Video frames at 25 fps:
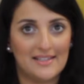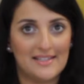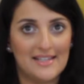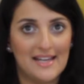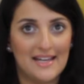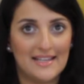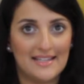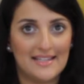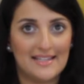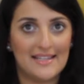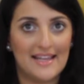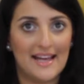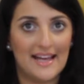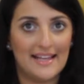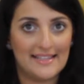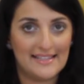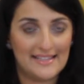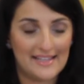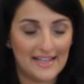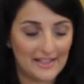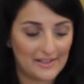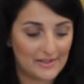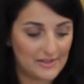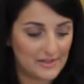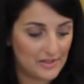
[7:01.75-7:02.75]
test that
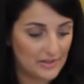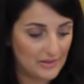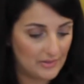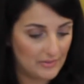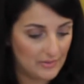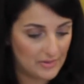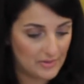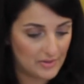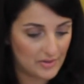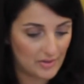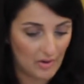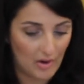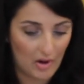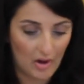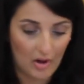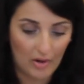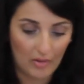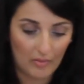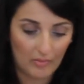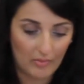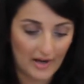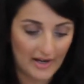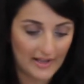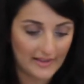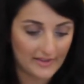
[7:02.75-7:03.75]
day too. So
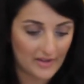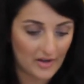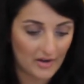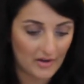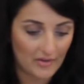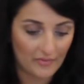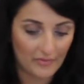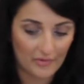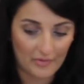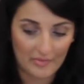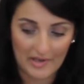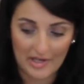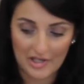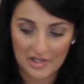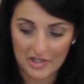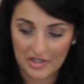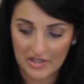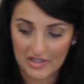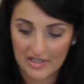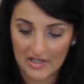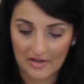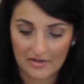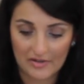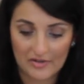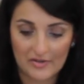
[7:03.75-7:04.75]
I'll write their information
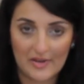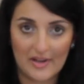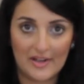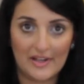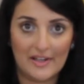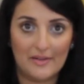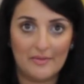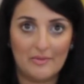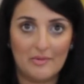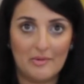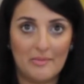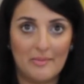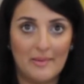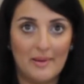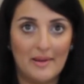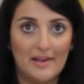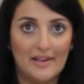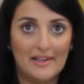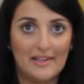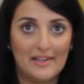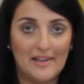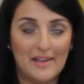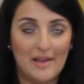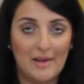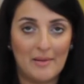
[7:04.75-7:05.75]
down so I could
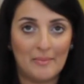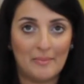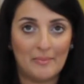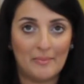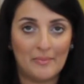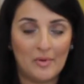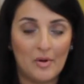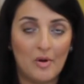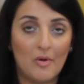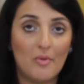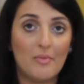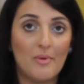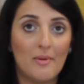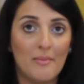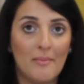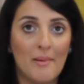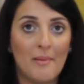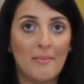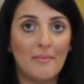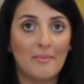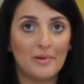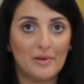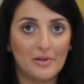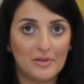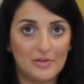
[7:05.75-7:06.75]
remind them or
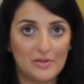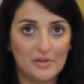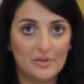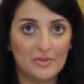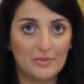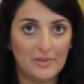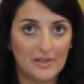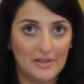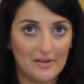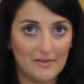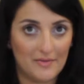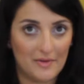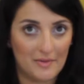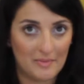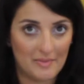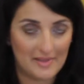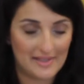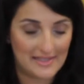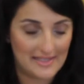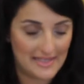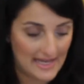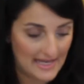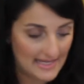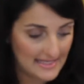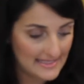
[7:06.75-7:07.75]
remember to give them a
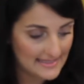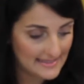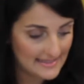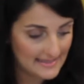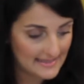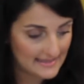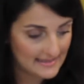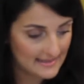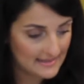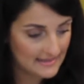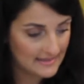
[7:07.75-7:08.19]
test.